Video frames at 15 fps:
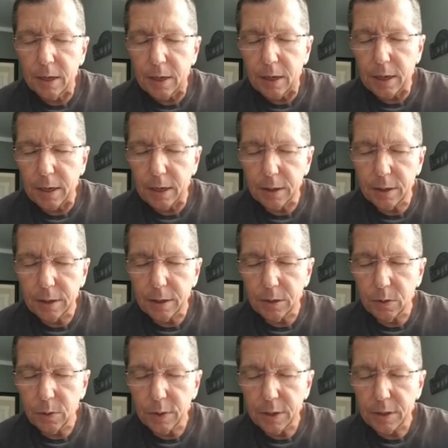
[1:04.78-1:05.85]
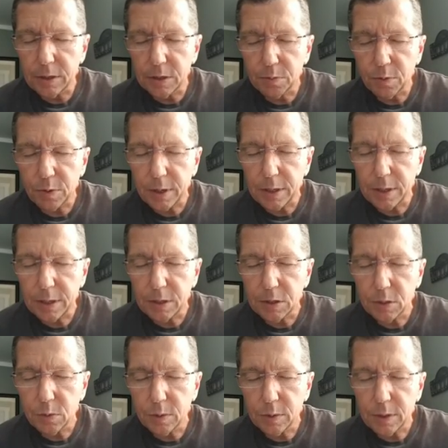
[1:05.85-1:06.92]
And uh, Lord, I just pray
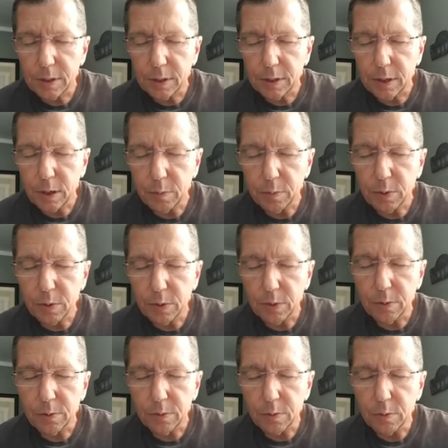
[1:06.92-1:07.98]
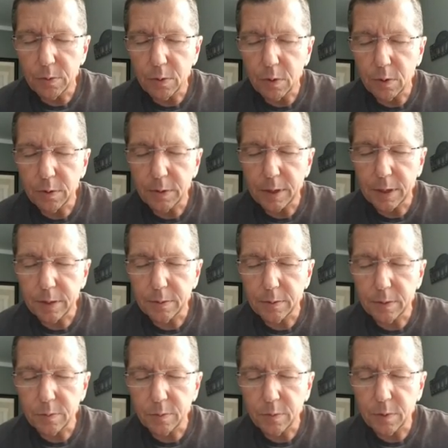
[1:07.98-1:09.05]
that you would uh, help her through all of that
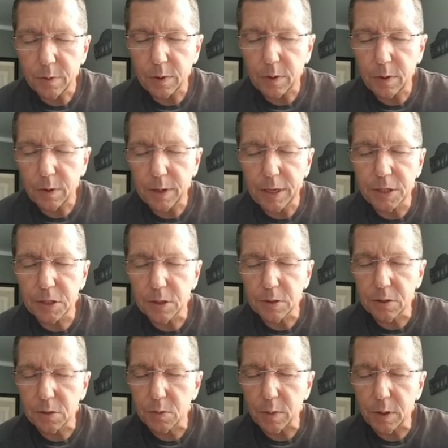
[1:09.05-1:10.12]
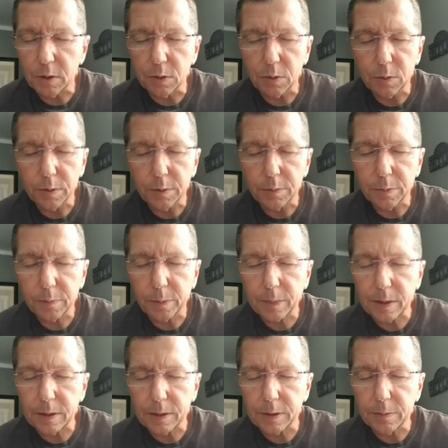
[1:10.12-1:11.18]
and, and our nation as well, Lord.
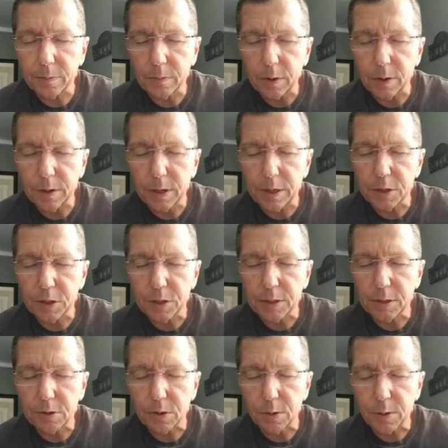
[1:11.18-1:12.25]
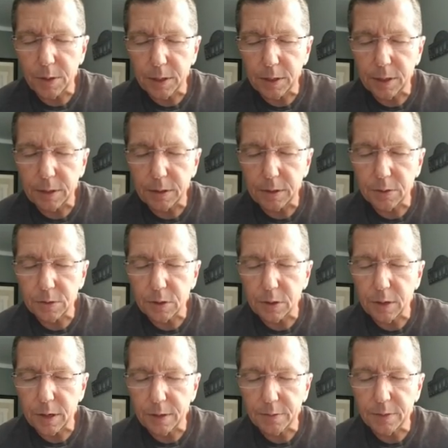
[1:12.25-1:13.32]
Um, our nation is hurting and there's a
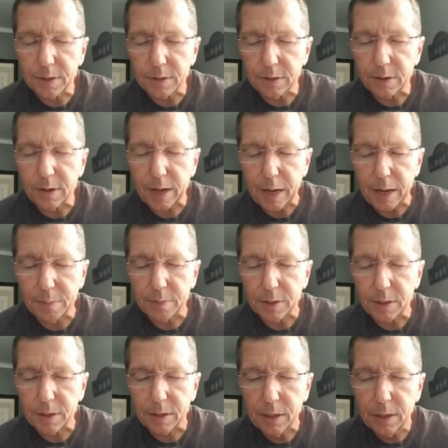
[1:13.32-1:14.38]
lot of things that are happening.